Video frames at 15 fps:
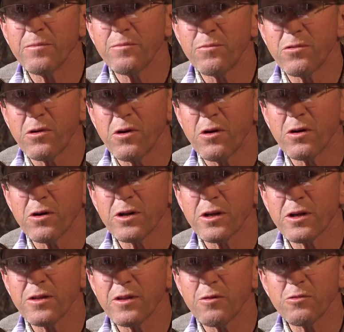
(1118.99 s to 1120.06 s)
bronc
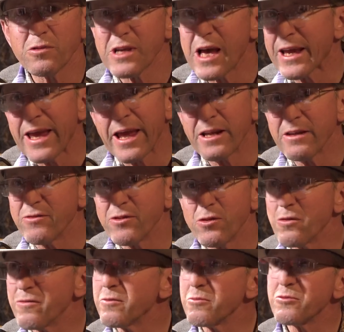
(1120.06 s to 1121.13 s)
that was, I can't even
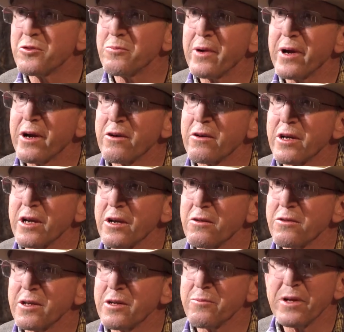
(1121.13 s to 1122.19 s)
know if it was a mare or
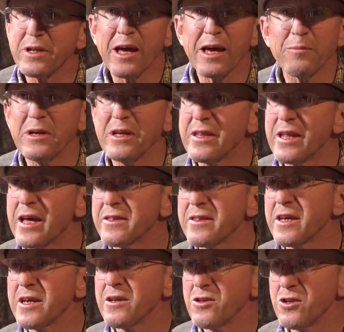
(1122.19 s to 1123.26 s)
gelding, but I mean, that
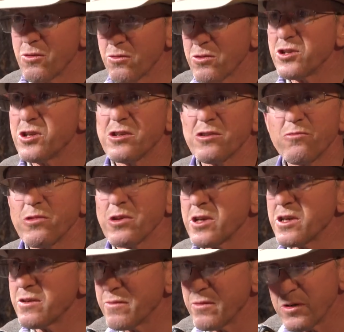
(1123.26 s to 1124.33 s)
thing, just
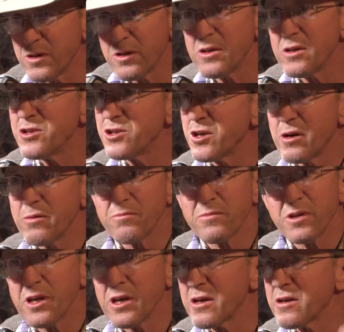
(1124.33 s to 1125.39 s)
really jump
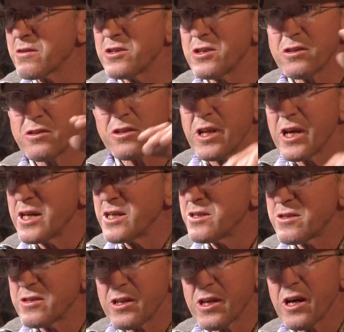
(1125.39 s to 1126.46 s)
and kick, just
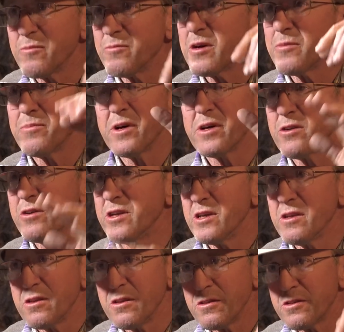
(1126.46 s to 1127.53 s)
nice and come up
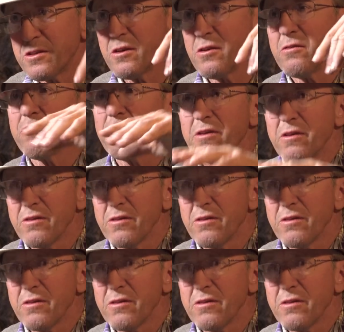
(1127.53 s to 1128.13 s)
underneath itself,